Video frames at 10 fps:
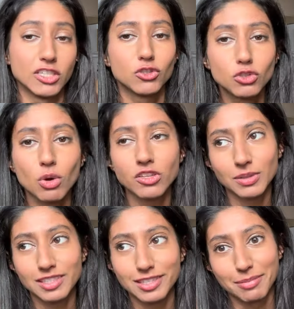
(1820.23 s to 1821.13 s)
You do also at
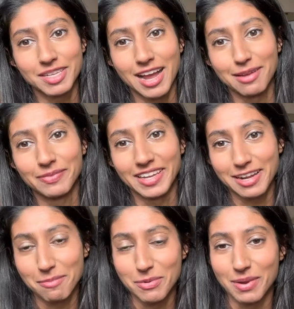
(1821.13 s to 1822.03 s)
the same time then
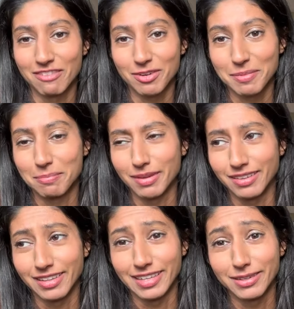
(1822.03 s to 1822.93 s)
come away from it being
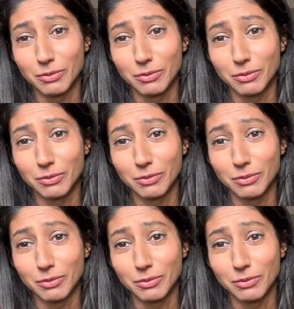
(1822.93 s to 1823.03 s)
like,